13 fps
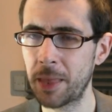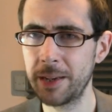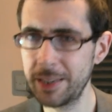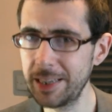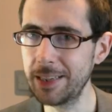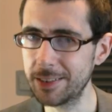
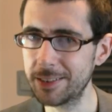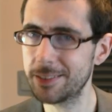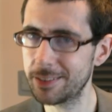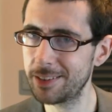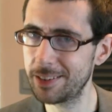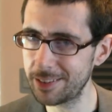Need.
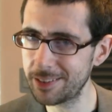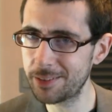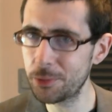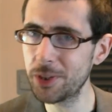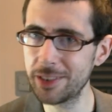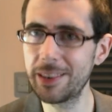
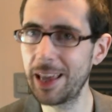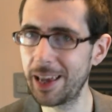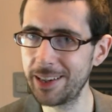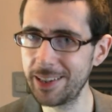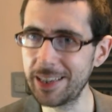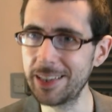The word
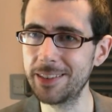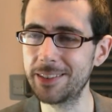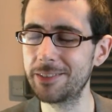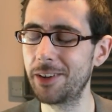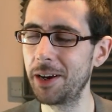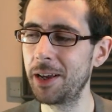there,
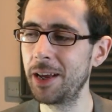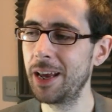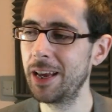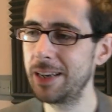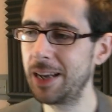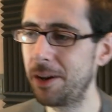need, right?
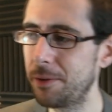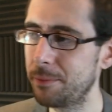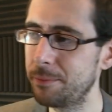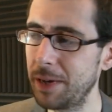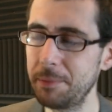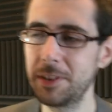Now,
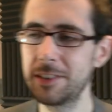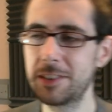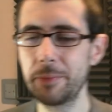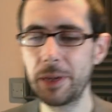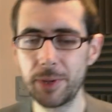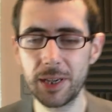maybe this
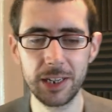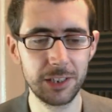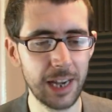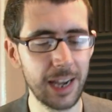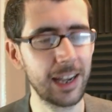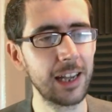is me being a
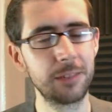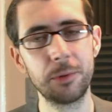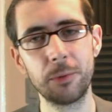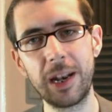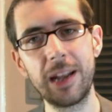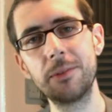jackass, but
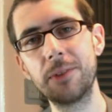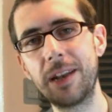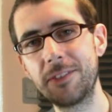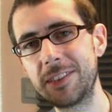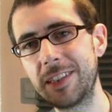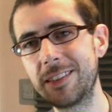when anyone
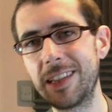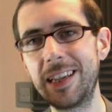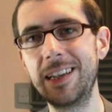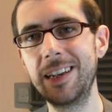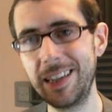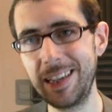ever says
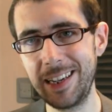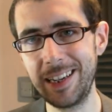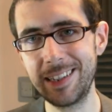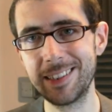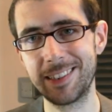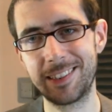they
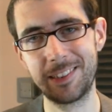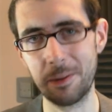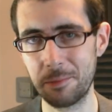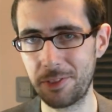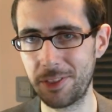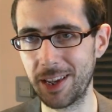need
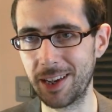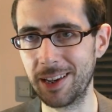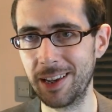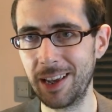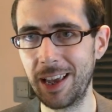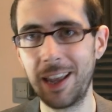something
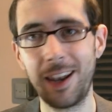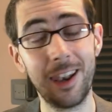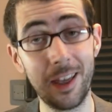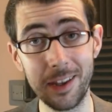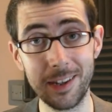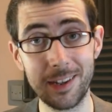
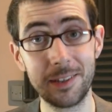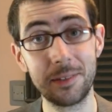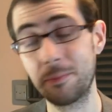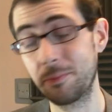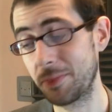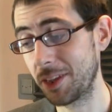like
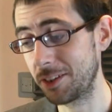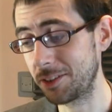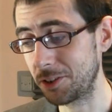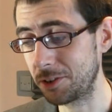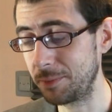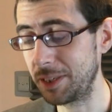a
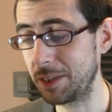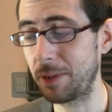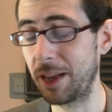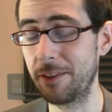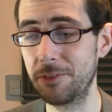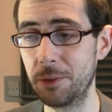social media
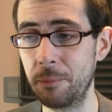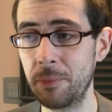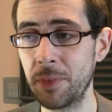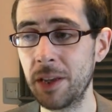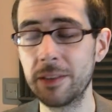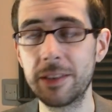platform,
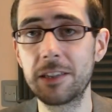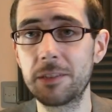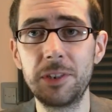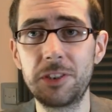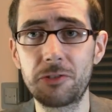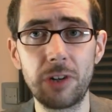that to
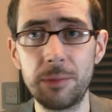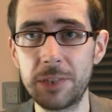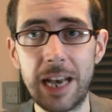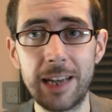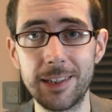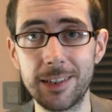me screams
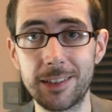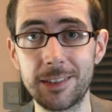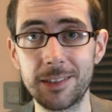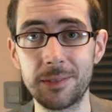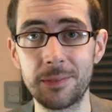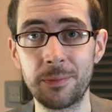
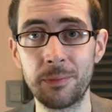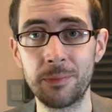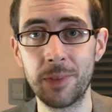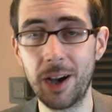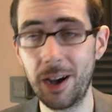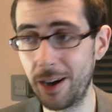addict.
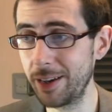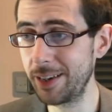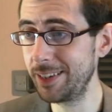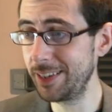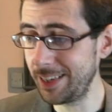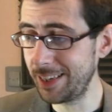I
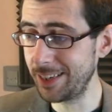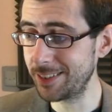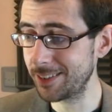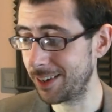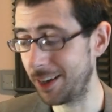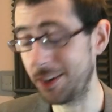
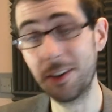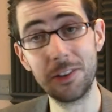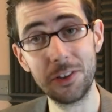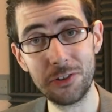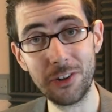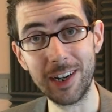need
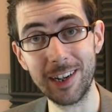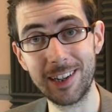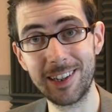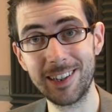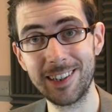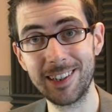another drink.